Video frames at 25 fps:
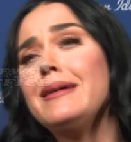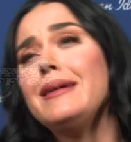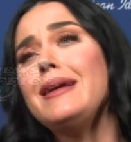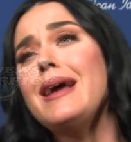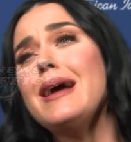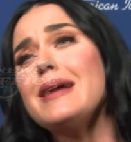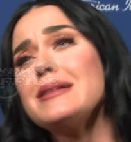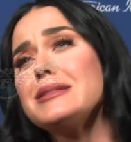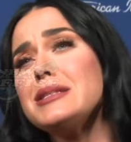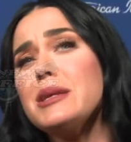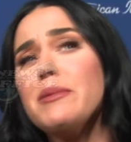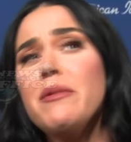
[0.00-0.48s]

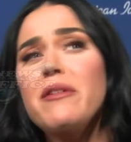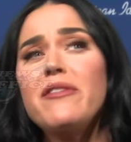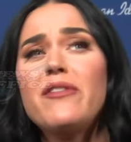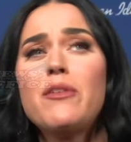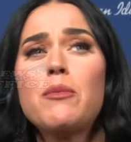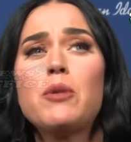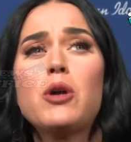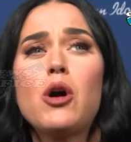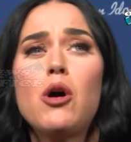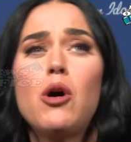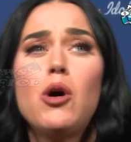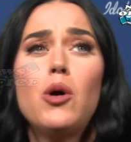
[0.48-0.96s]
plan to
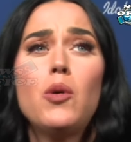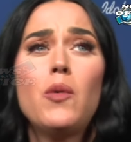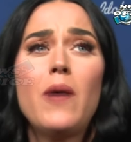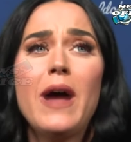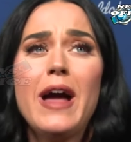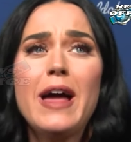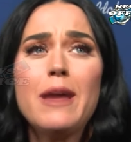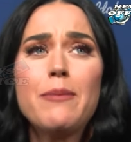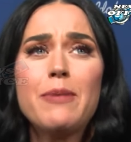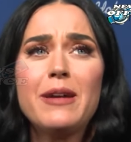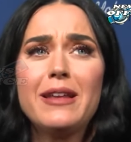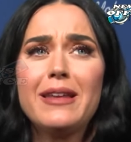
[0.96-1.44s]
stay in
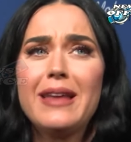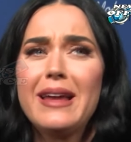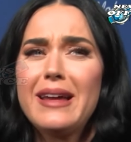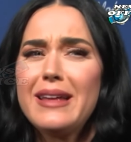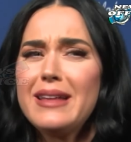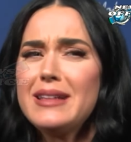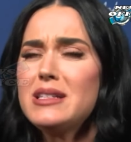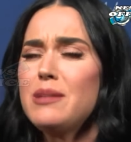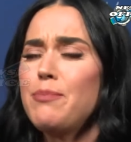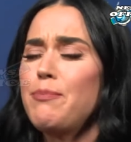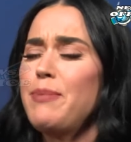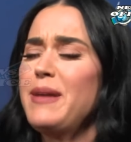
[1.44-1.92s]
touch after
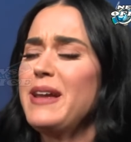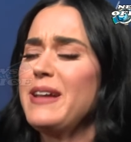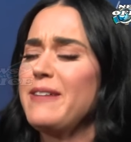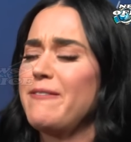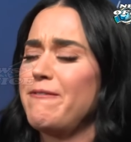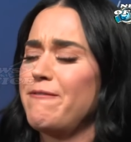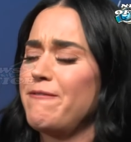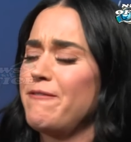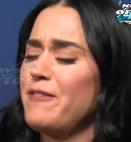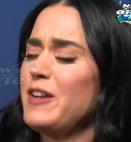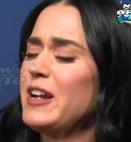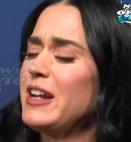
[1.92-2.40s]
season
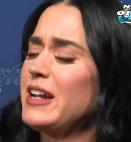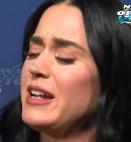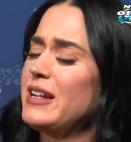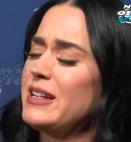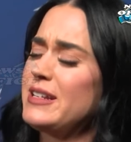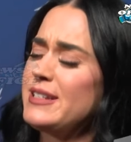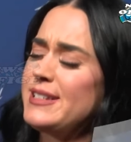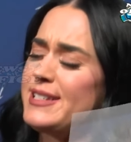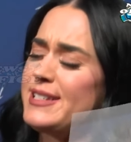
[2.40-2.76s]
22 of